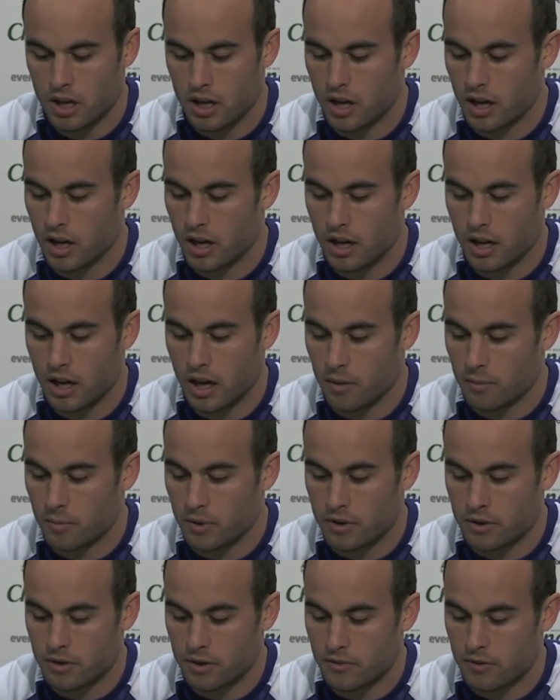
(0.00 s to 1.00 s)
I'm going
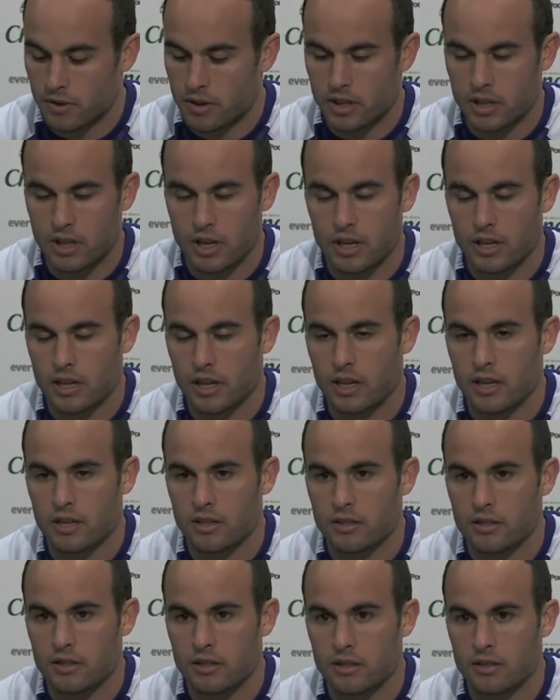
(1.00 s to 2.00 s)
to do everything I can
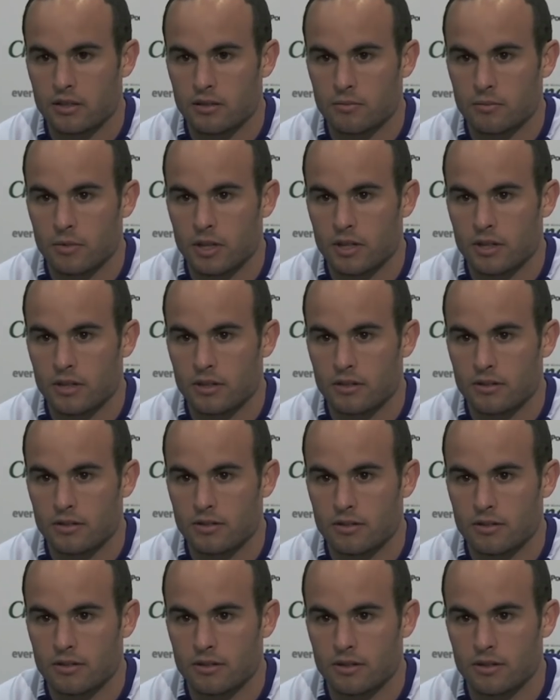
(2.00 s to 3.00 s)
to make his
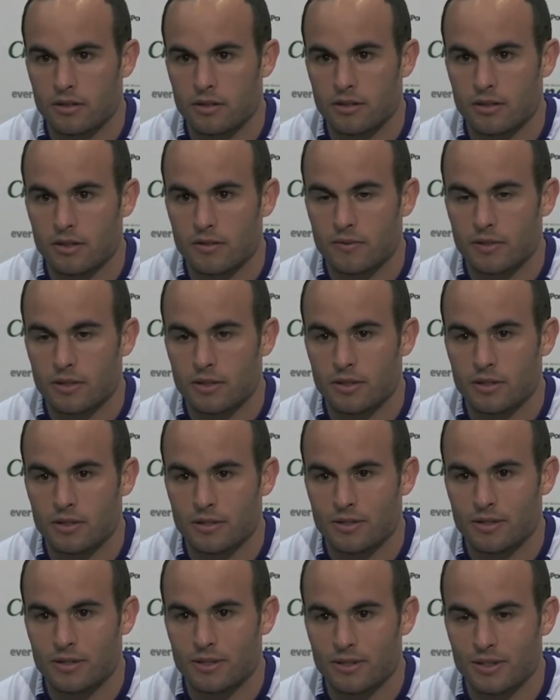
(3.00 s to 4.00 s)
decision
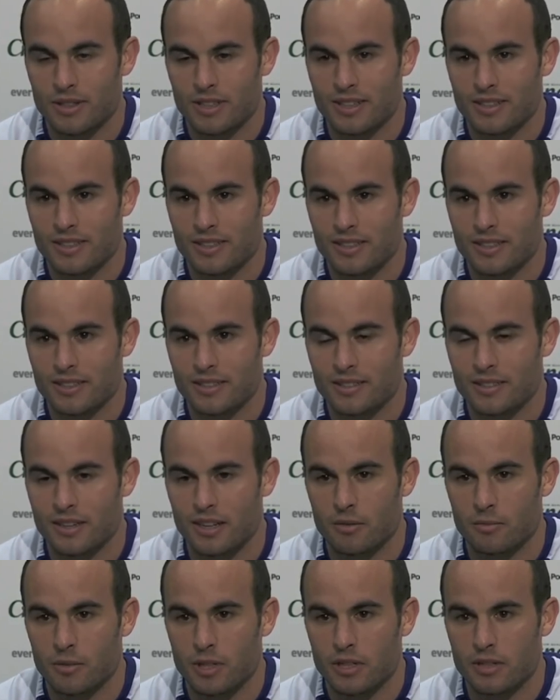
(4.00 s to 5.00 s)
difficult so that he's got
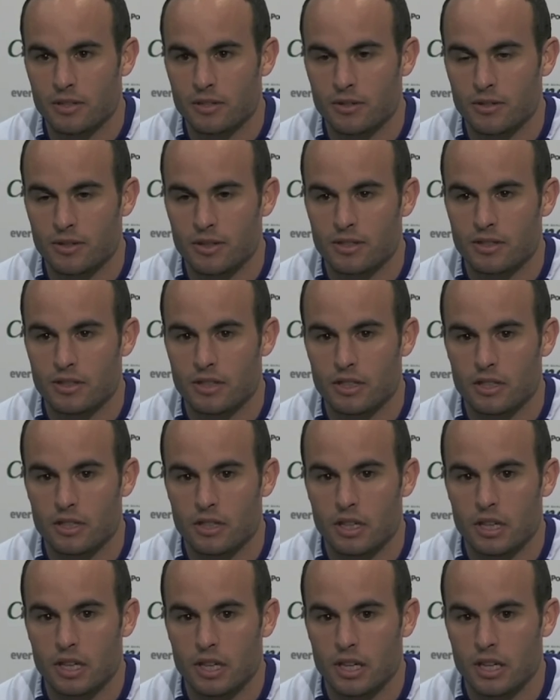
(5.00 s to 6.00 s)
to make a choice, and
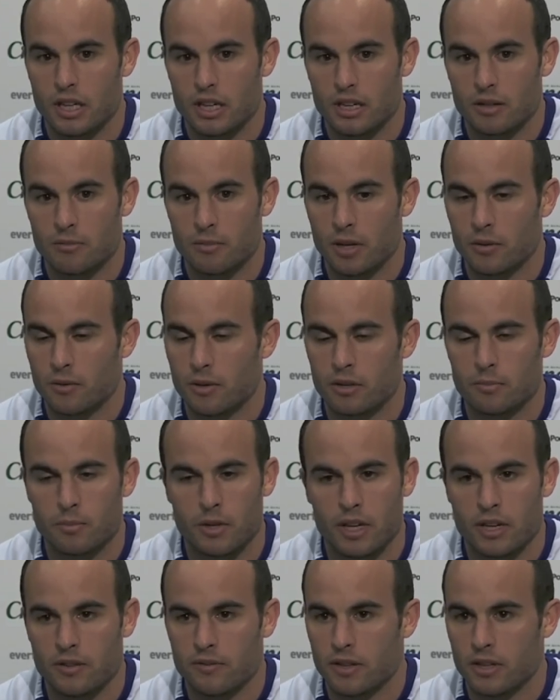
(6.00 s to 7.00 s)
I want to
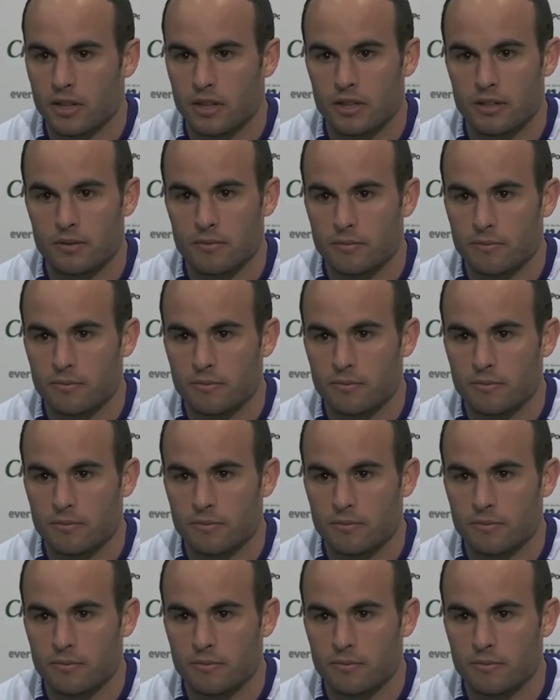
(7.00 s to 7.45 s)
play if I can.